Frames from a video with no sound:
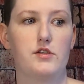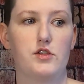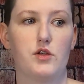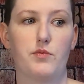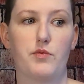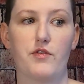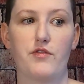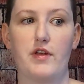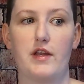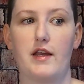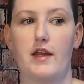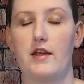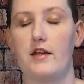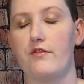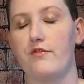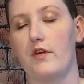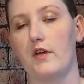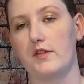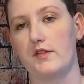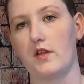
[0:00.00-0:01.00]
to prevent any
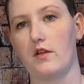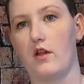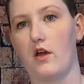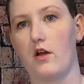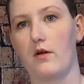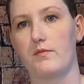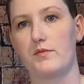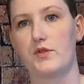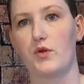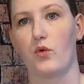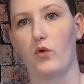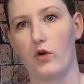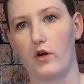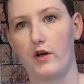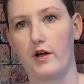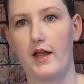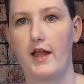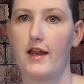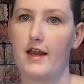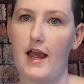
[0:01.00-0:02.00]
false alarms
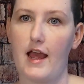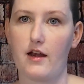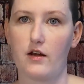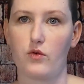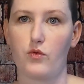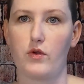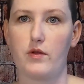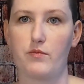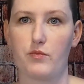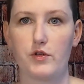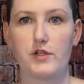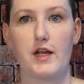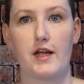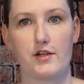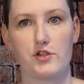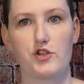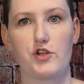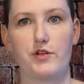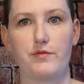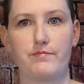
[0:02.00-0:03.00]
or inadequate
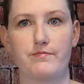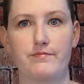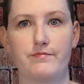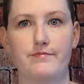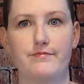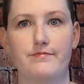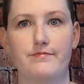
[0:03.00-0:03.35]
protection.